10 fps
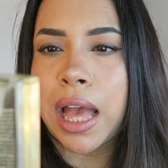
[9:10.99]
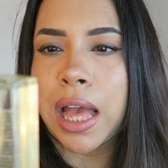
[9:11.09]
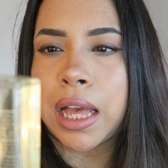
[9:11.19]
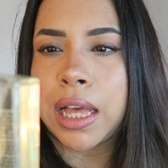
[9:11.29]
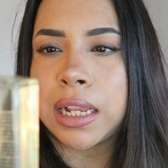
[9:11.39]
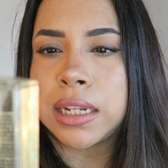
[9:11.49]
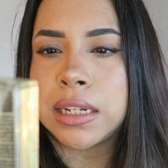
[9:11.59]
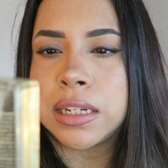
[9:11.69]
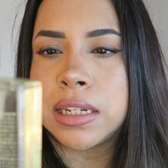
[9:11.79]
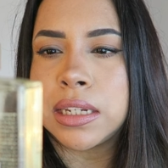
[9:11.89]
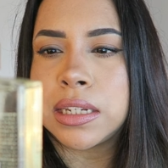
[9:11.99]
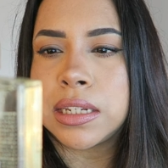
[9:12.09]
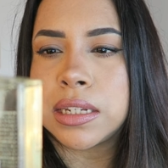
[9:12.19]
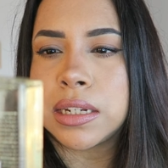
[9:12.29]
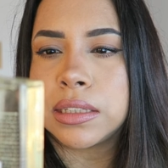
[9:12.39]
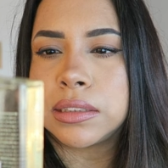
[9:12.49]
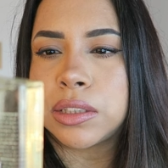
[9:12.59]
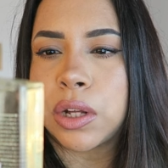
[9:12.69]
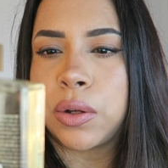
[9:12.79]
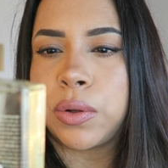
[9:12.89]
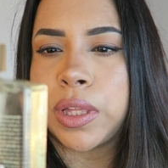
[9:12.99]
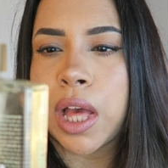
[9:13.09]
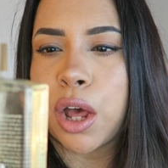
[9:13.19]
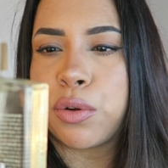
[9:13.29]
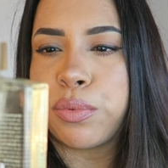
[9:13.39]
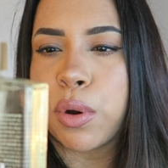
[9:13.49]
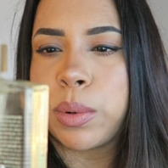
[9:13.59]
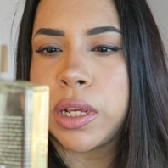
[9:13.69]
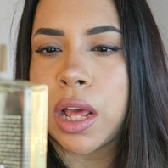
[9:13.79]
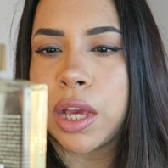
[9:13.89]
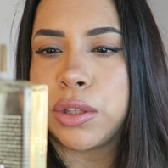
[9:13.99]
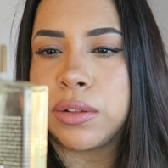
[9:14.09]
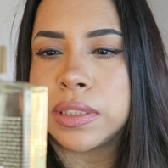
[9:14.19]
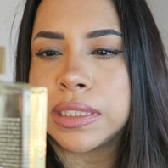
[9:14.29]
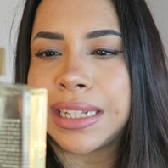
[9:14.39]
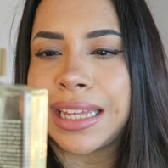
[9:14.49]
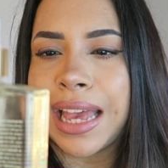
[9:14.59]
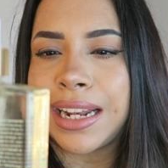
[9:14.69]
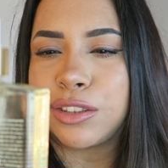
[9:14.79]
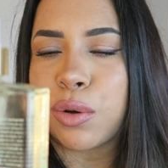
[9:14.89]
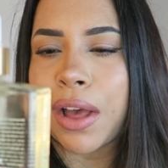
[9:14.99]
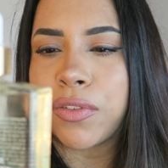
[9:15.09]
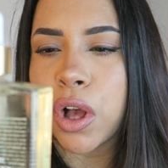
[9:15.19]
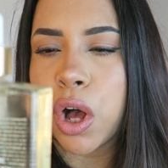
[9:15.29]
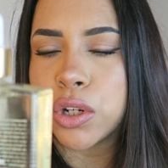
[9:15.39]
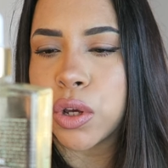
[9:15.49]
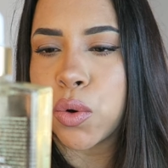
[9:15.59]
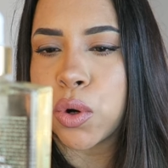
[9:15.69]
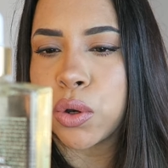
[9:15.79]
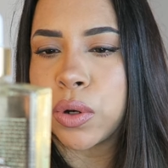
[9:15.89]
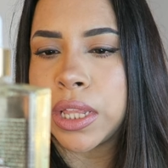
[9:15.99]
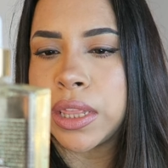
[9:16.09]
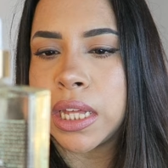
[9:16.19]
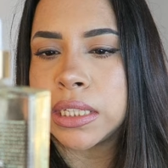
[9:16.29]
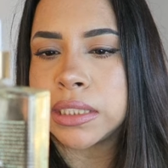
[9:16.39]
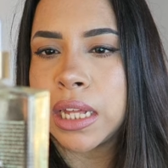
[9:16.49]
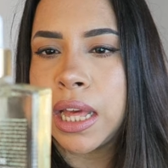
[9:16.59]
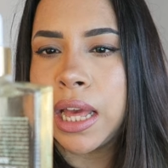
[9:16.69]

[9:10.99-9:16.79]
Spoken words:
And so yeah, I'd probably like use this again. It's got avocado oil in this,